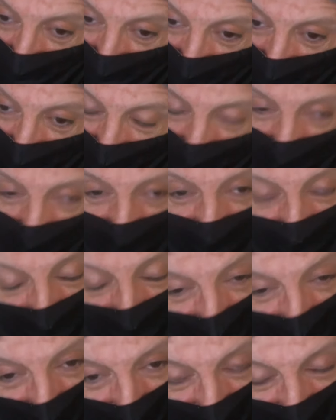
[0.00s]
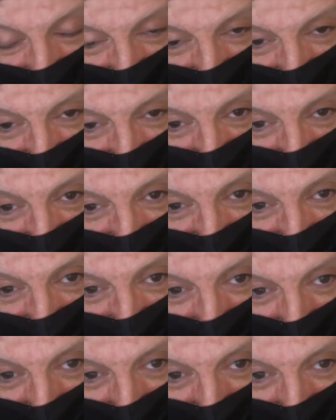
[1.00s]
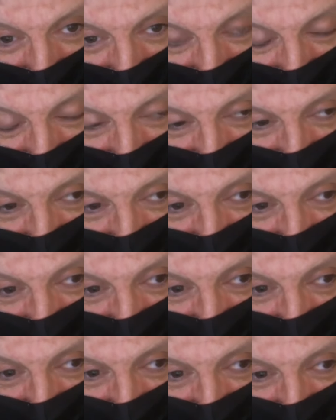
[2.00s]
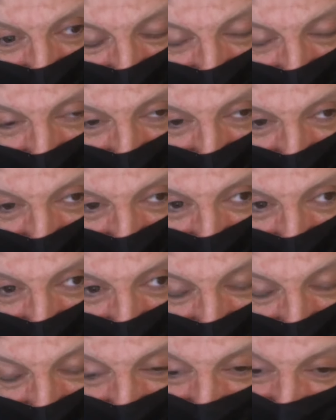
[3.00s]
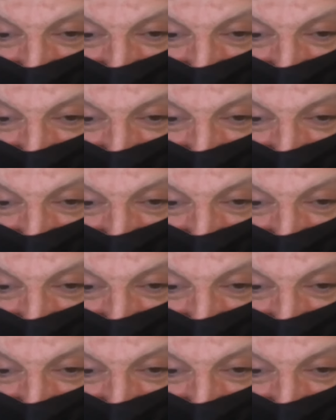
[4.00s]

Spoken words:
Oh, sorry, here's a little one on my thing I forgot.